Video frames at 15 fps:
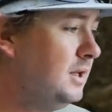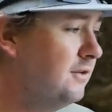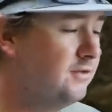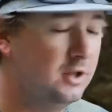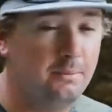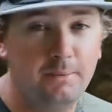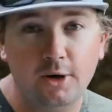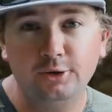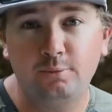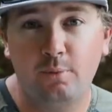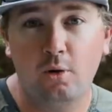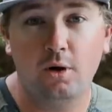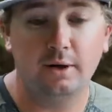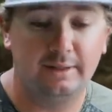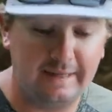for the most
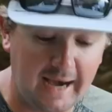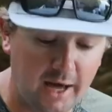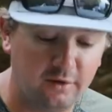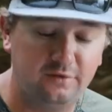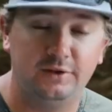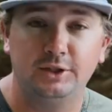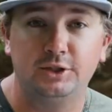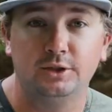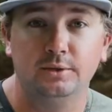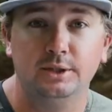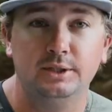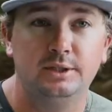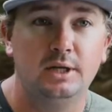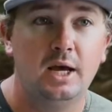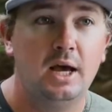part, tidal
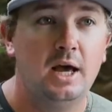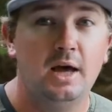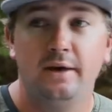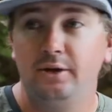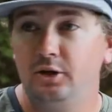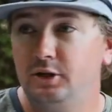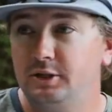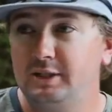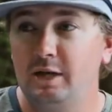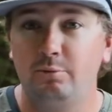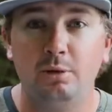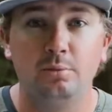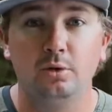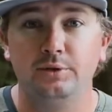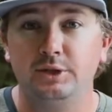fisheries, you just seen
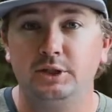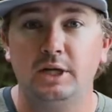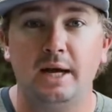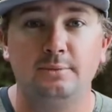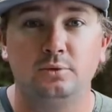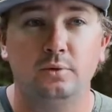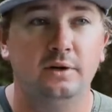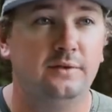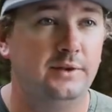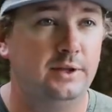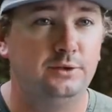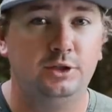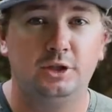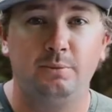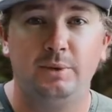people on the James River,
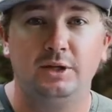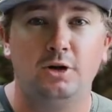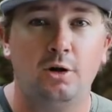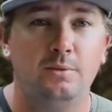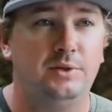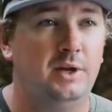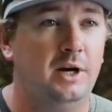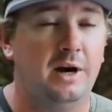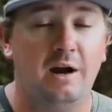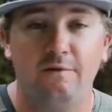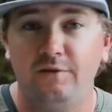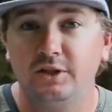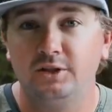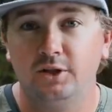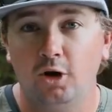though, just a big tournament there. I
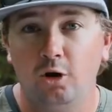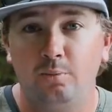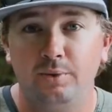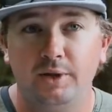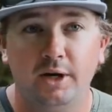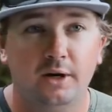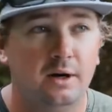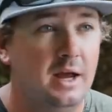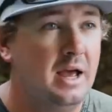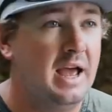fished an open there.